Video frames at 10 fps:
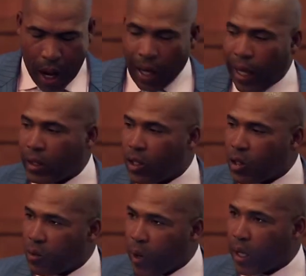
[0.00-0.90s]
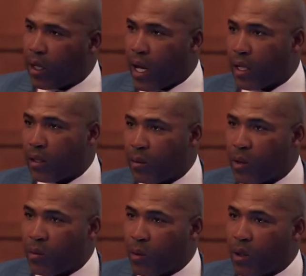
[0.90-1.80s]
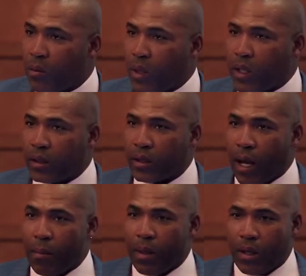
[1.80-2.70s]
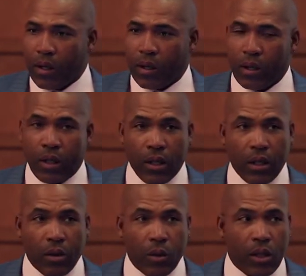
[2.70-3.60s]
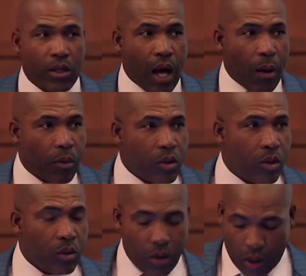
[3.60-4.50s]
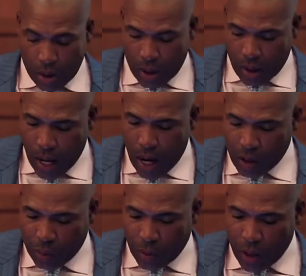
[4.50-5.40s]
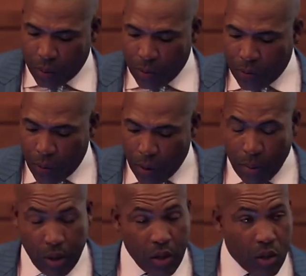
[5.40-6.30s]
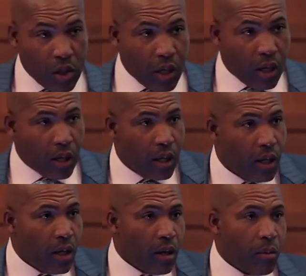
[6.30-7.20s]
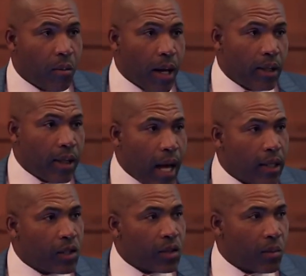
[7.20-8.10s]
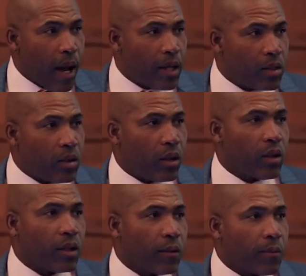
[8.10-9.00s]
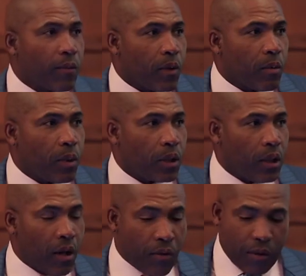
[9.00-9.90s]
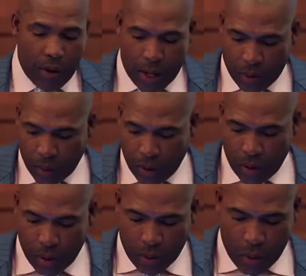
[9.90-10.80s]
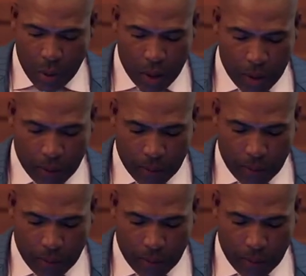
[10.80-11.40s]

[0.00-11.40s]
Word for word: I like to just recognize him this morning because I'm here with this opportunity that God has placed before me to share my, not just my story, but the love of Christ with you this morning.